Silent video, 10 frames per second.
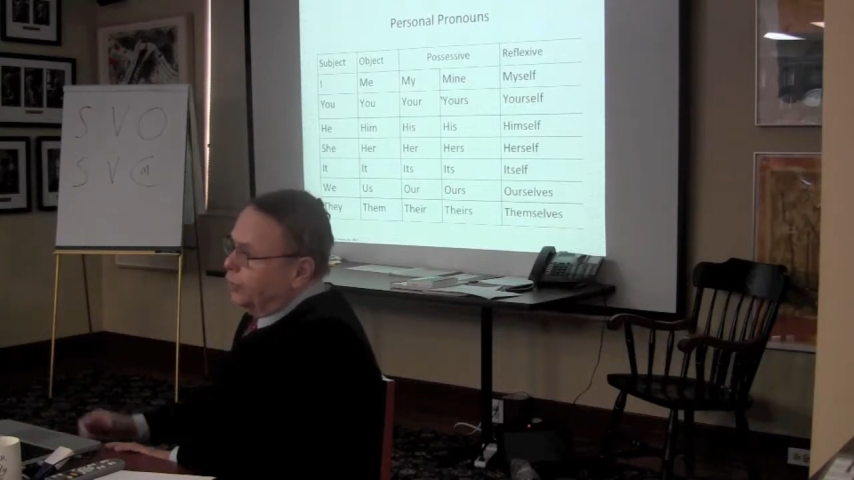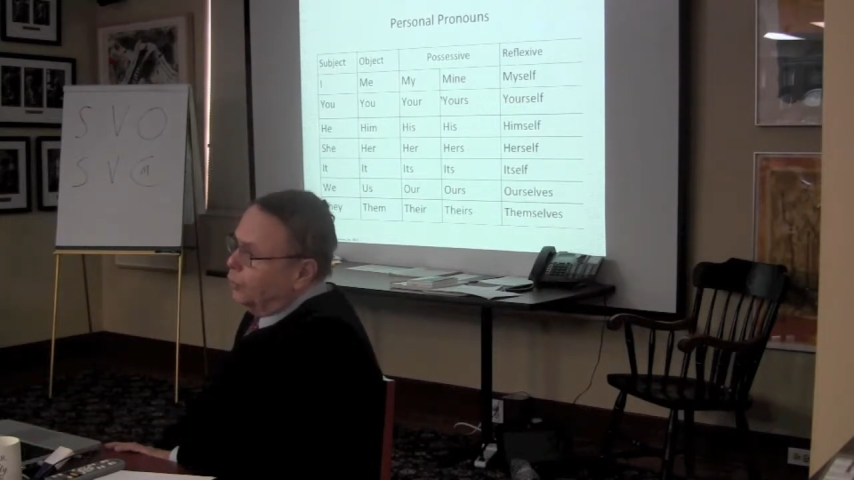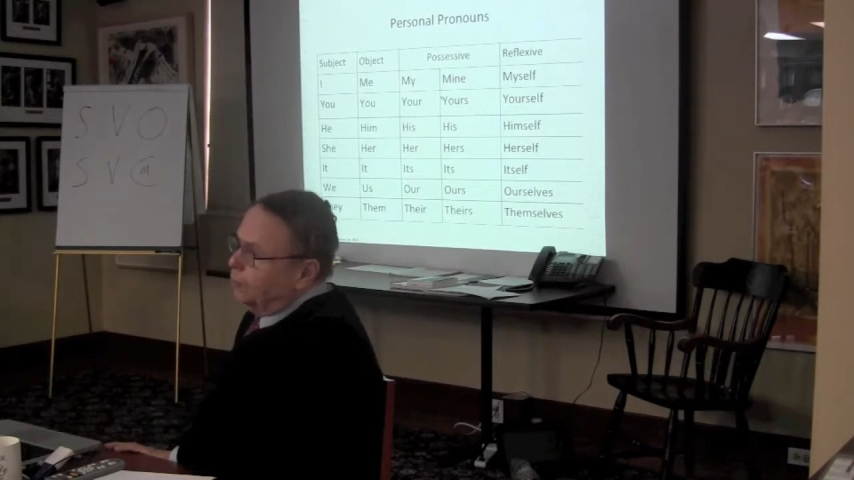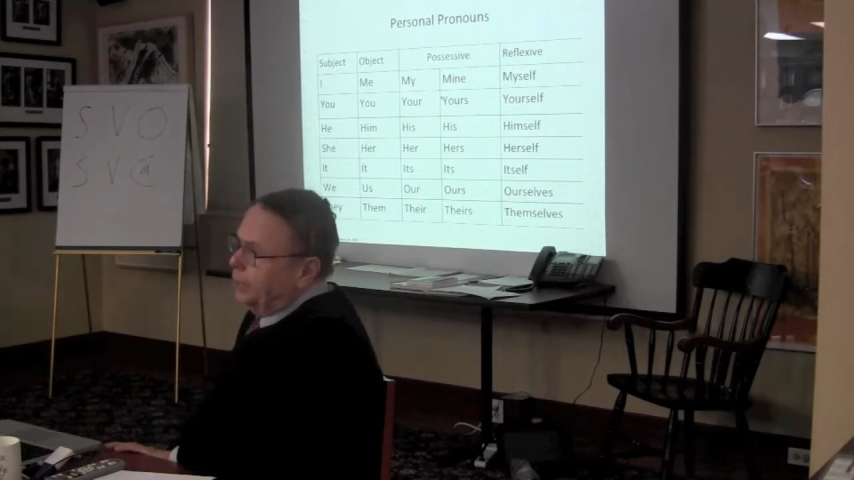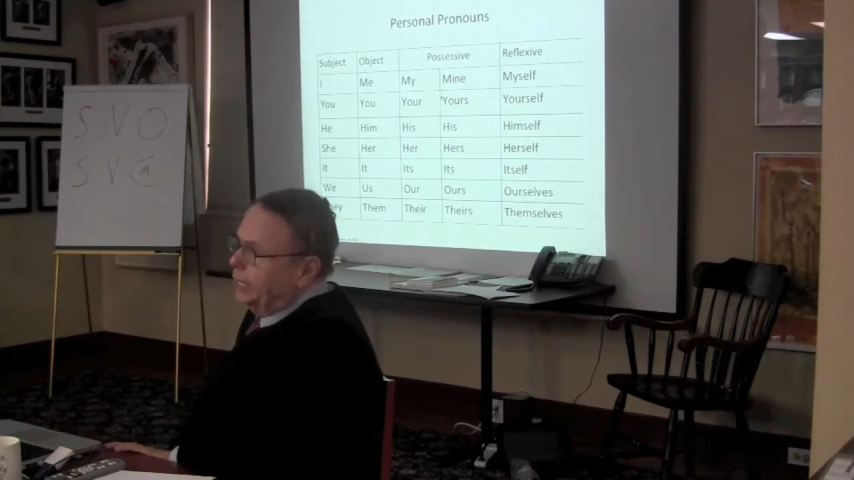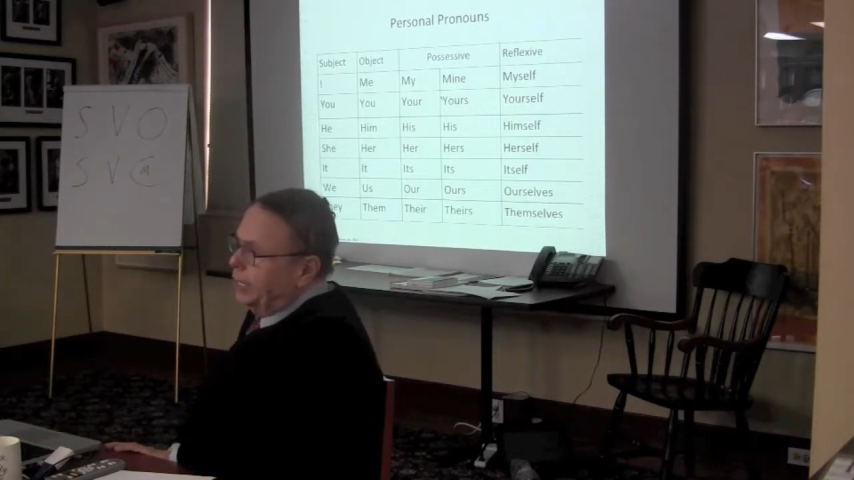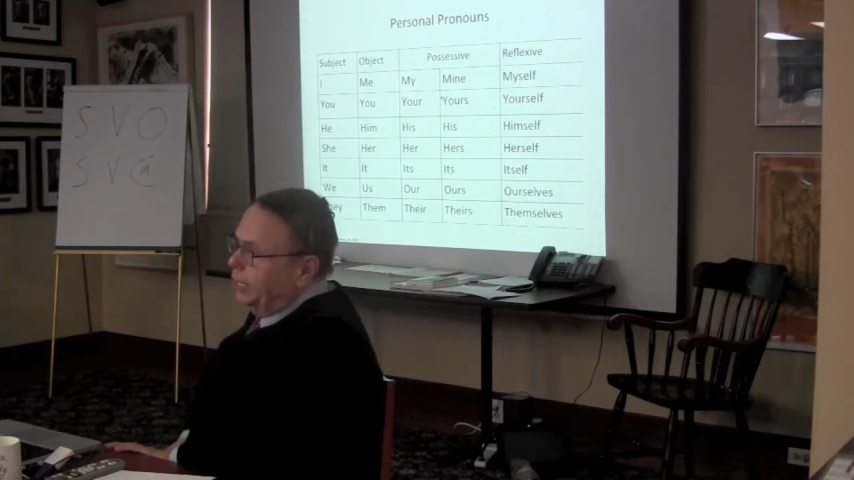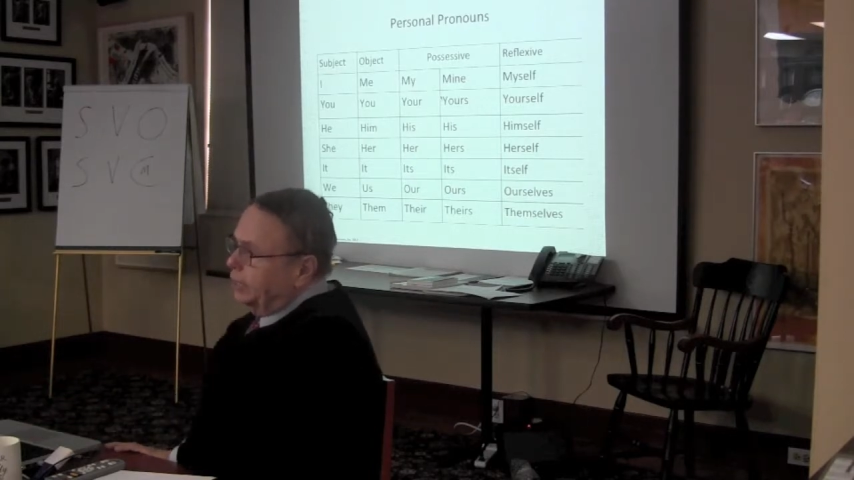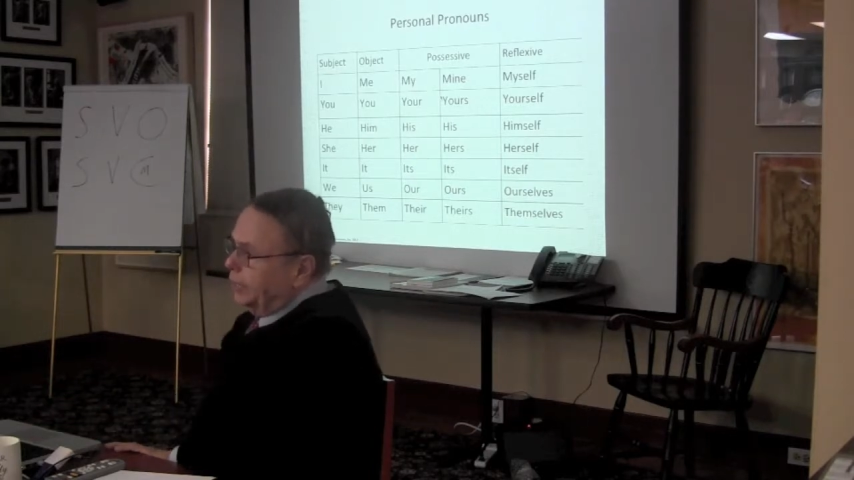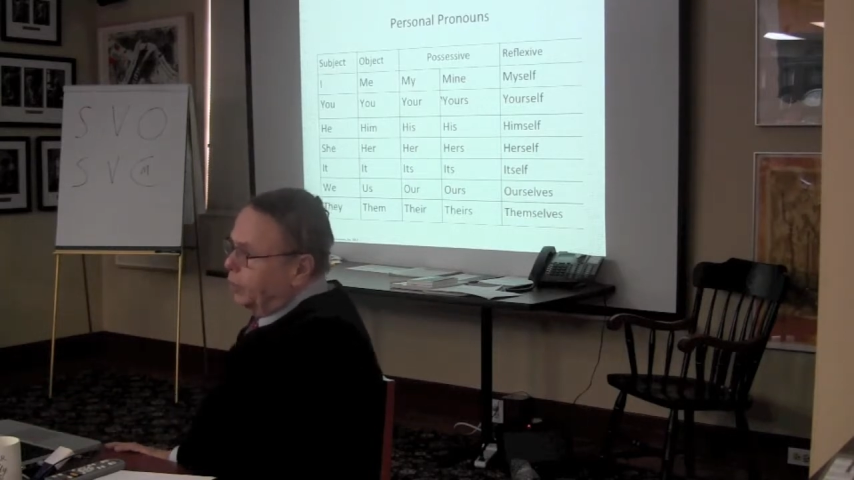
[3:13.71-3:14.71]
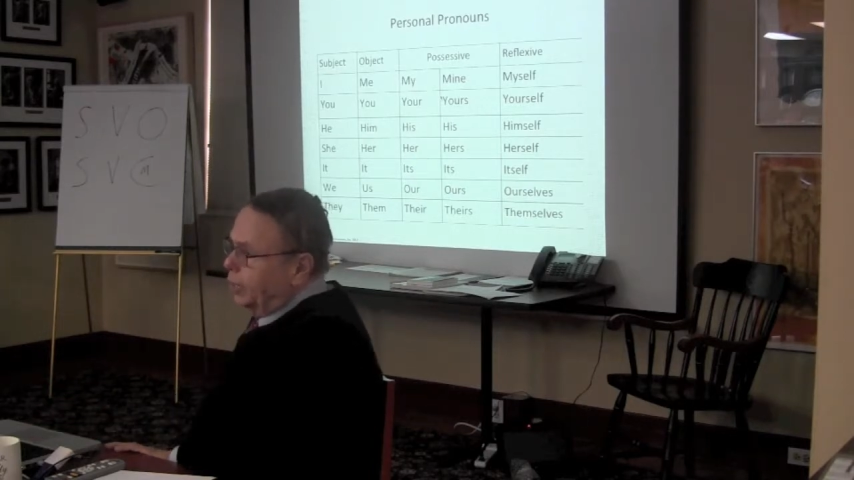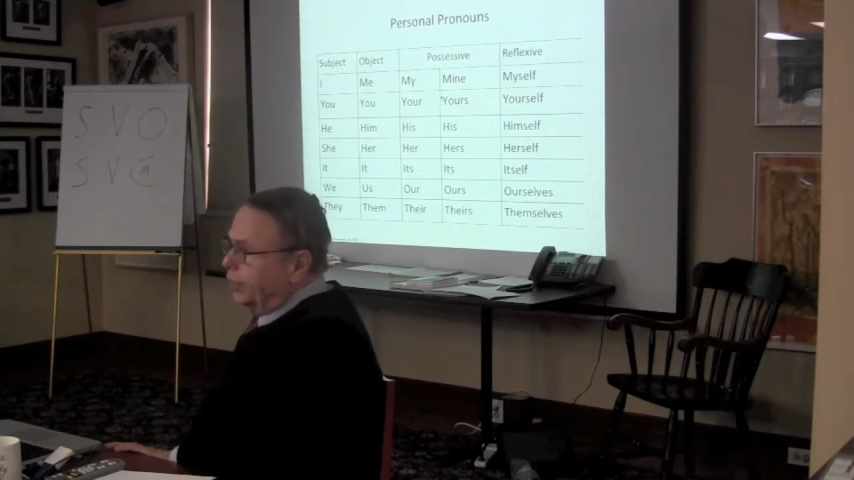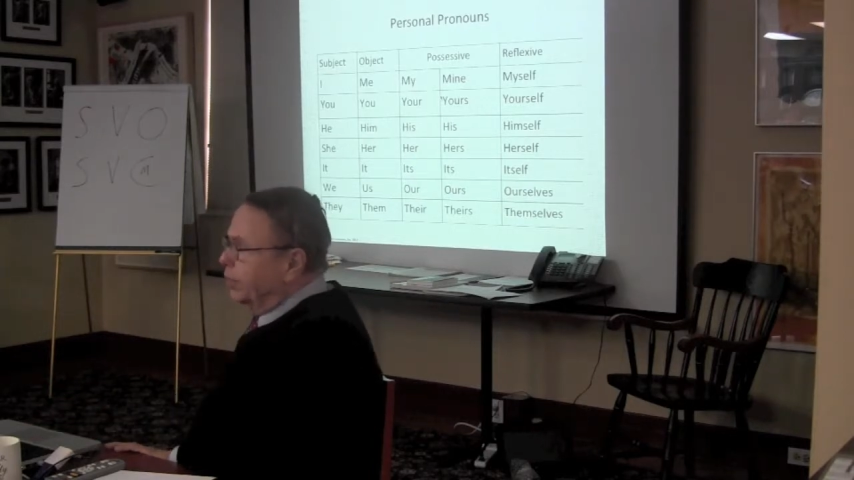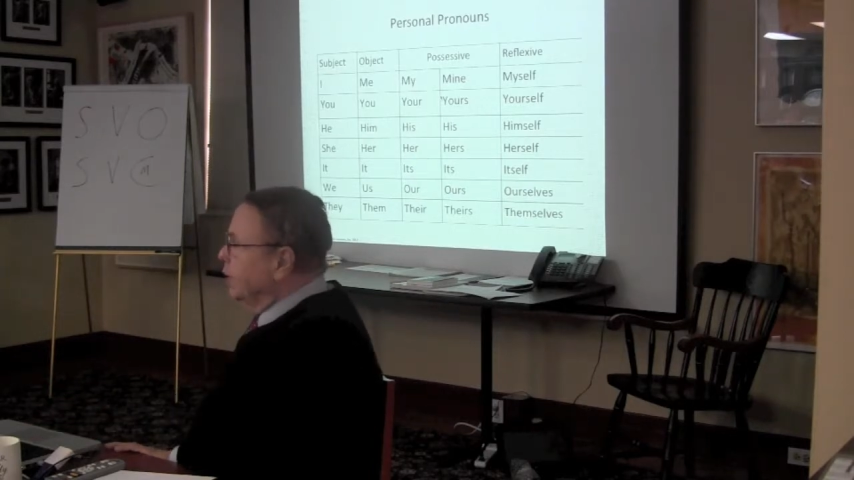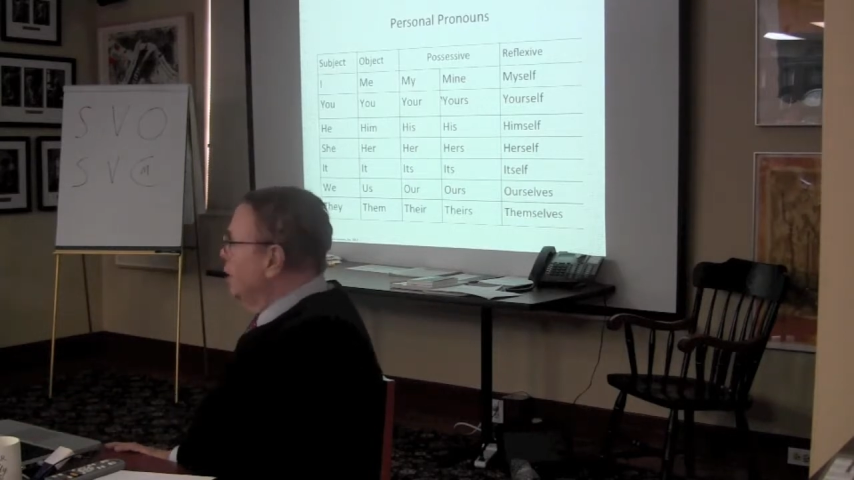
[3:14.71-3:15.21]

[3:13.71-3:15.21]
you'll be dealing with